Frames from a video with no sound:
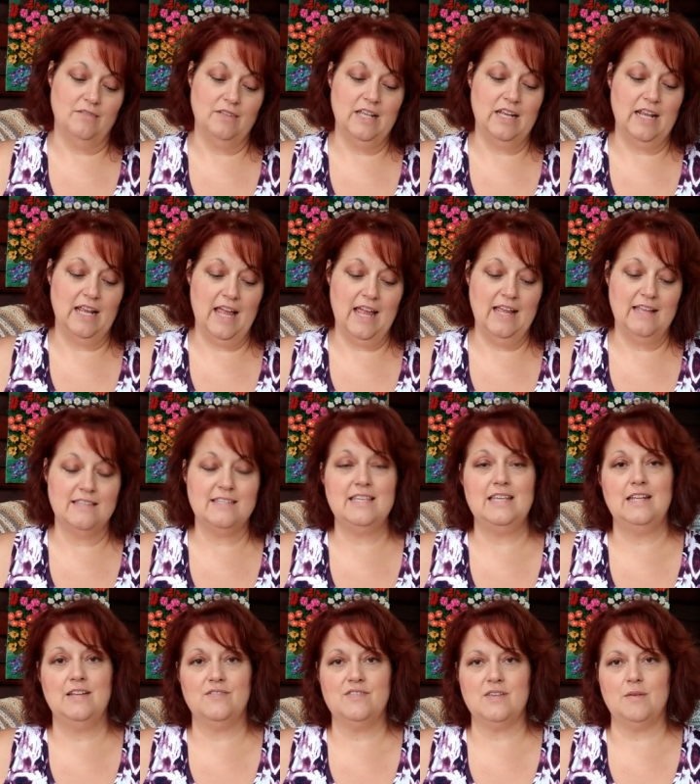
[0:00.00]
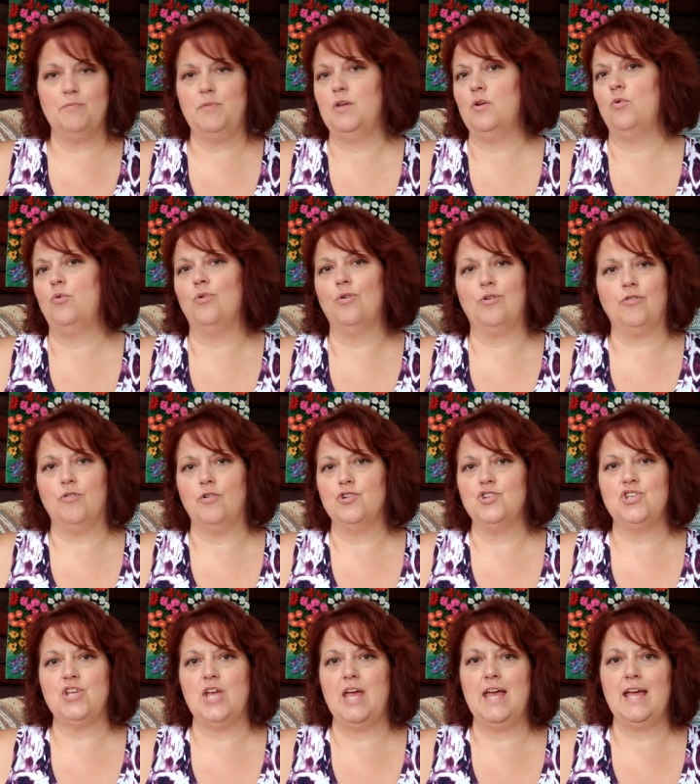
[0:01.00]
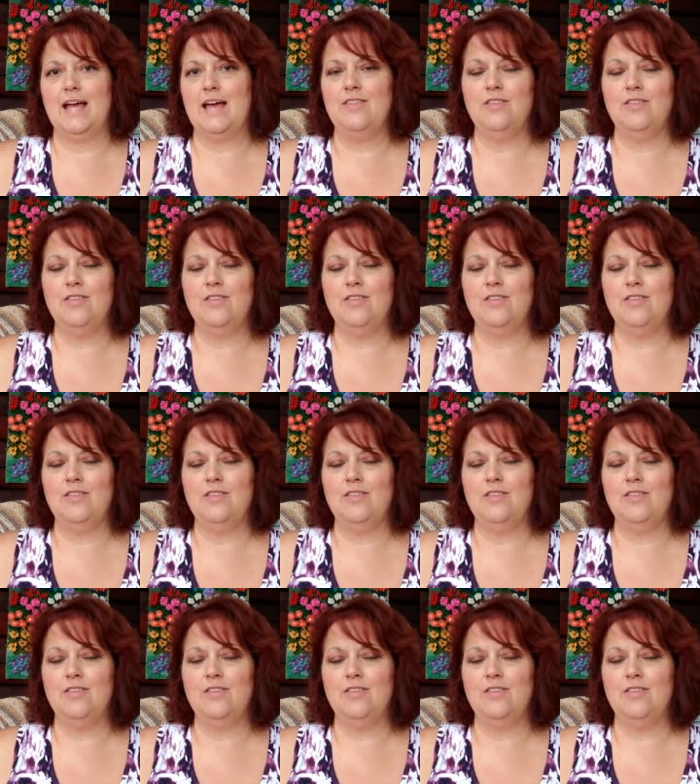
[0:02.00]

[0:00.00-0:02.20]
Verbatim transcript: knitting 18 of something or crocheting.